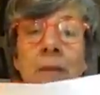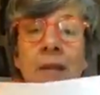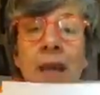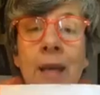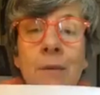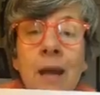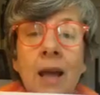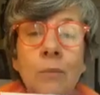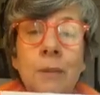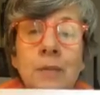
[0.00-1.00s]
But the Aiming
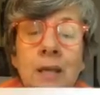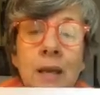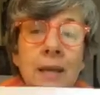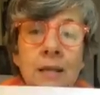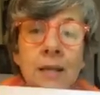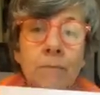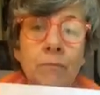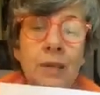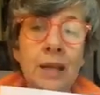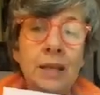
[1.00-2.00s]
High website
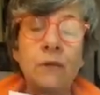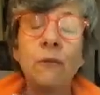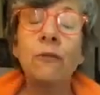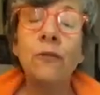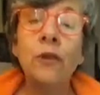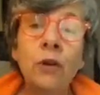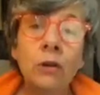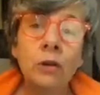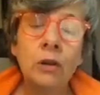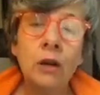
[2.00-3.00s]
is
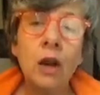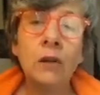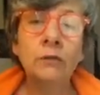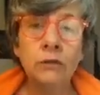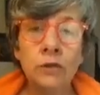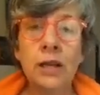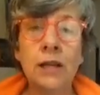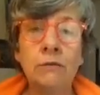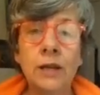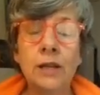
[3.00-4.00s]
full of
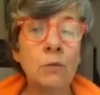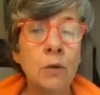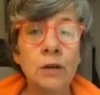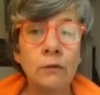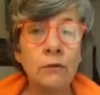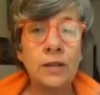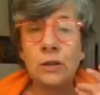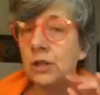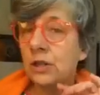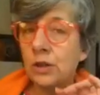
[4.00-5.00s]
really rich, wonderful
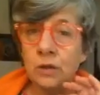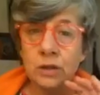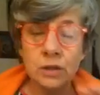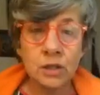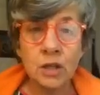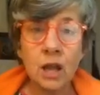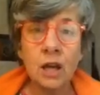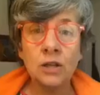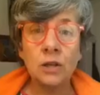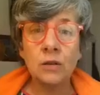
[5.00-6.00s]
resources. You can
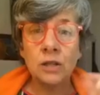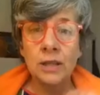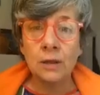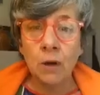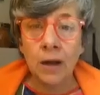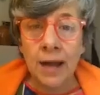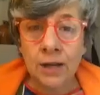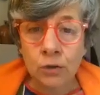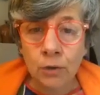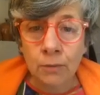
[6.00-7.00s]
search, you can see what
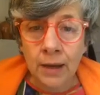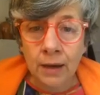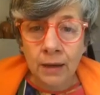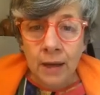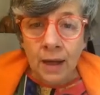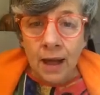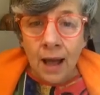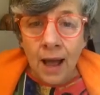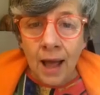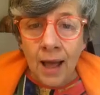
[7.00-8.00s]
age group they're.
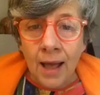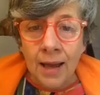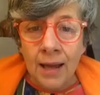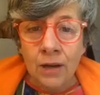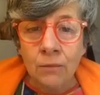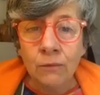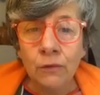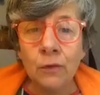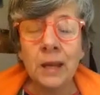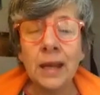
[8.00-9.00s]
Hi,
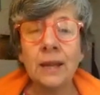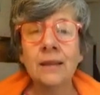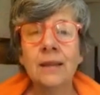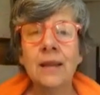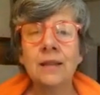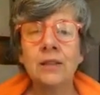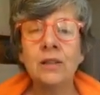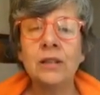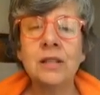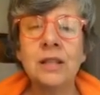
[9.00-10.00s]
Nomvume, it's
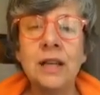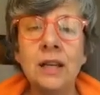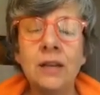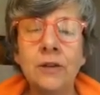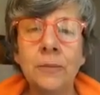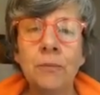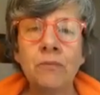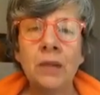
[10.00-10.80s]
good to see you.